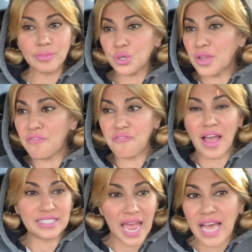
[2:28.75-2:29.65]
Doing
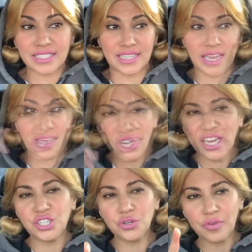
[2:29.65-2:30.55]
fantastic.
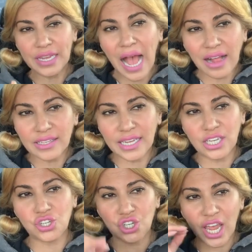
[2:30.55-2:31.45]
Change your reality,
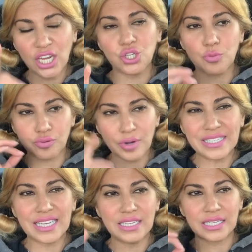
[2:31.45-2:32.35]
change your
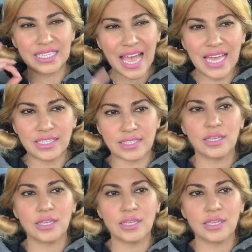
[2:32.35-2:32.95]
present tense.